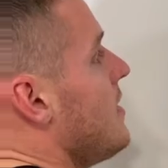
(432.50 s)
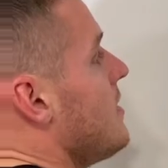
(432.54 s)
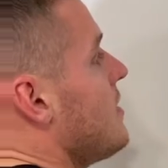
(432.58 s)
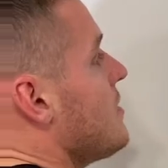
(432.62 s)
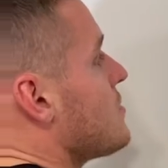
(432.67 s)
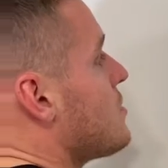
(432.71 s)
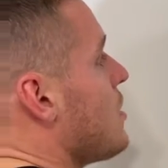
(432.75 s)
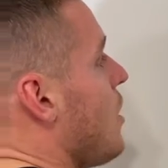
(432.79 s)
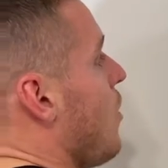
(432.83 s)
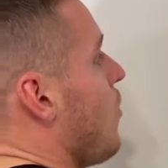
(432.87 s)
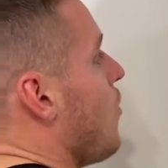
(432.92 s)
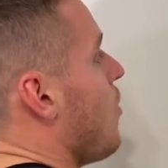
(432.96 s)

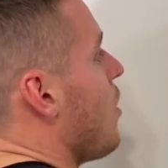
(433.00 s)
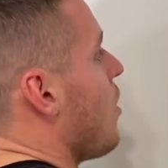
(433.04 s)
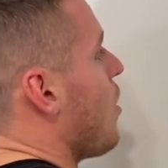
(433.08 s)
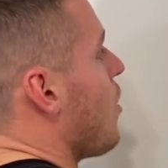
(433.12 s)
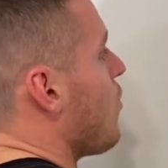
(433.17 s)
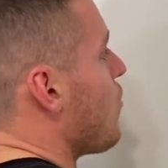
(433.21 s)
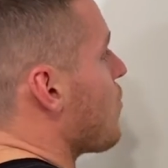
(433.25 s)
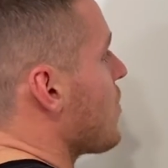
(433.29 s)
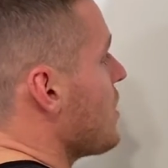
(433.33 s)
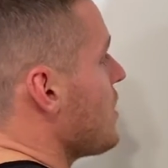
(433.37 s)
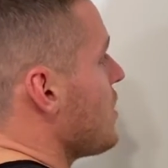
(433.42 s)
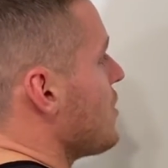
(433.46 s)
So
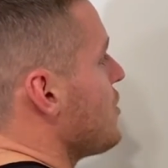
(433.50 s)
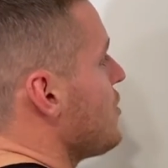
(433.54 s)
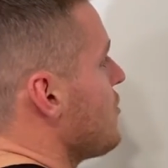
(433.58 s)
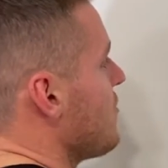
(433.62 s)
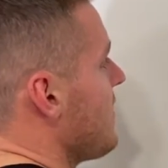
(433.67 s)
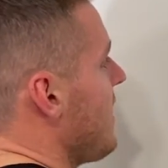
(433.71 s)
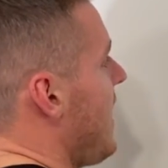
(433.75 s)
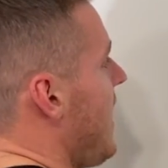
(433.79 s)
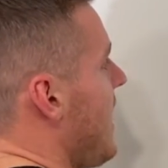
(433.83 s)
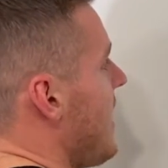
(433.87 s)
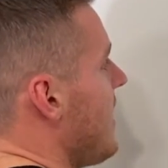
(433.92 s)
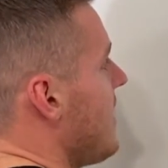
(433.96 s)
we're gonna do
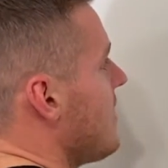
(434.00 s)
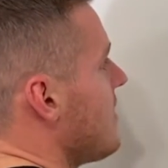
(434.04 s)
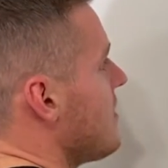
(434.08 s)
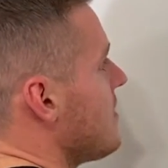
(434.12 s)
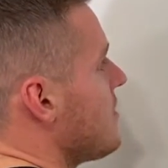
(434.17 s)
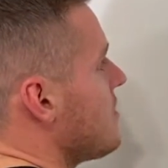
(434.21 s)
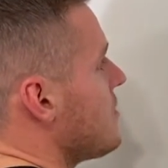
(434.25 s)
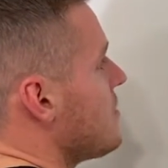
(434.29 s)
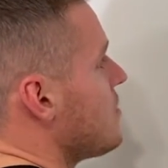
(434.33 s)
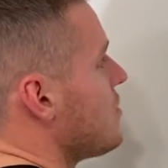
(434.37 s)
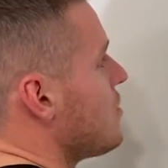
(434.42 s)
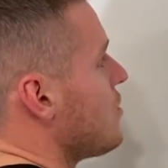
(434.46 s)
that.
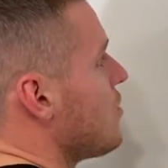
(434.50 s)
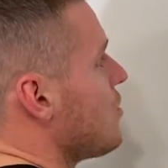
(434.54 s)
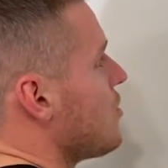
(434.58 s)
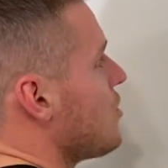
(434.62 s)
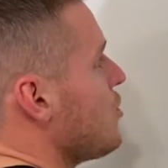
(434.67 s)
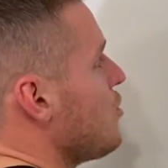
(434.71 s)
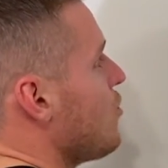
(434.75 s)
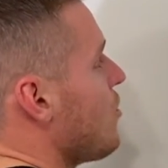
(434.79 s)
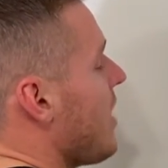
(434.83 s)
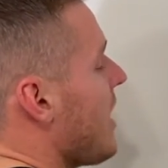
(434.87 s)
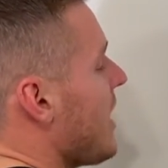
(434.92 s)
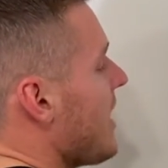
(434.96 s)

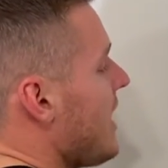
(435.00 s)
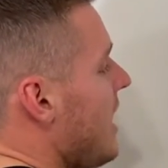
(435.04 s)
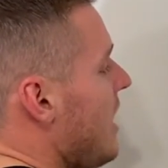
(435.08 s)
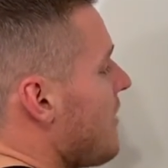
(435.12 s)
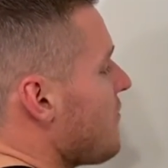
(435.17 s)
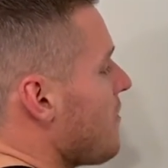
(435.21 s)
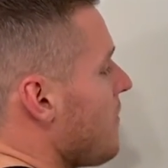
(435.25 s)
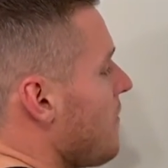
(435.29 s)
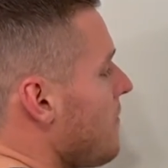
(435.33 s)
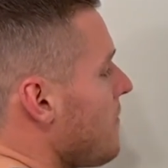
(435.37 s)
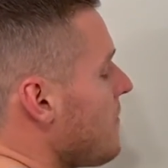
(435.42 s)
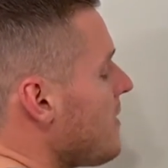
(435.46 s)
You're gonna have
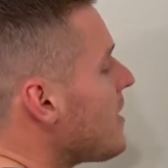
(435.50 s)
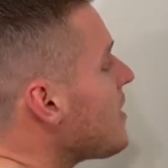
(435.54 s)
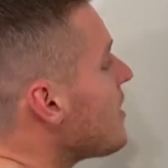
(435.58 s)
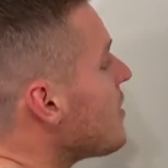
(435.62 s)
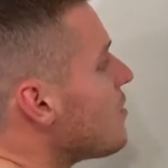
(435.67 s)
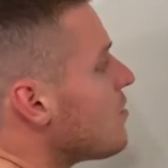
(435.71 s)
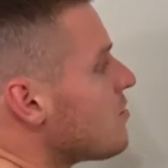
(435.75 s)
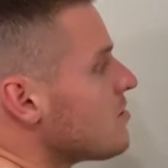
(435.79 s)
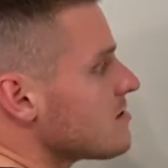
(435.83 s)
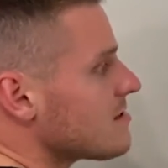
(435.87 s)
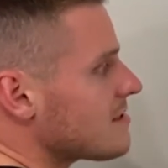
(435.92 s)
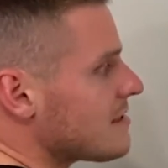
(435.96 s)
your
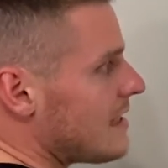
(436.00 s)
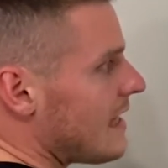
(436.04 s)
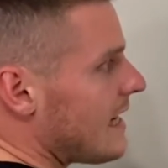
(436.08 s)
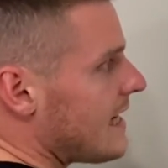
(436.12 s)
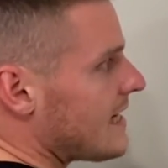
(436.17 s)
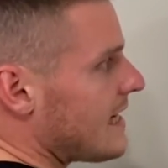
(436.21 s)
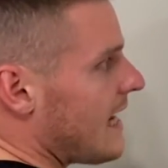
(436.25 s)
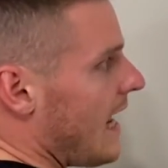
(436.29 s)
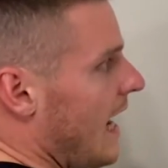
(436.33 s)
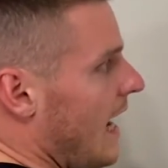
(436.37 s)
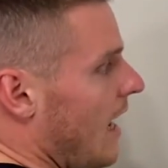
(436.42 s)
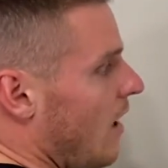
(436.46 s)
meals
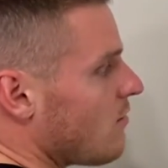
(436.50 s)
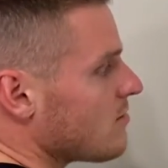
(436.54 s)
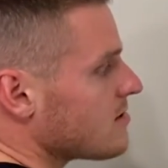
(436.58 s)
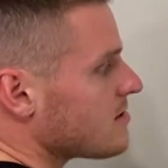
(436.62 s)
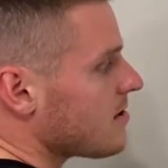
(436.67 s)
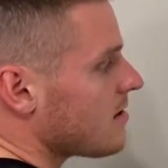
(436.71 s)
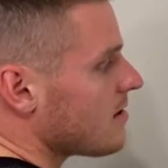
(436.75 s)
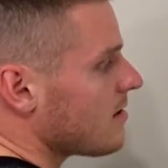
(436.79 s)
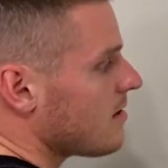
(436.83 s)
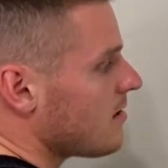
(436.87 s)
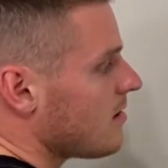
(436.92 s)
laid out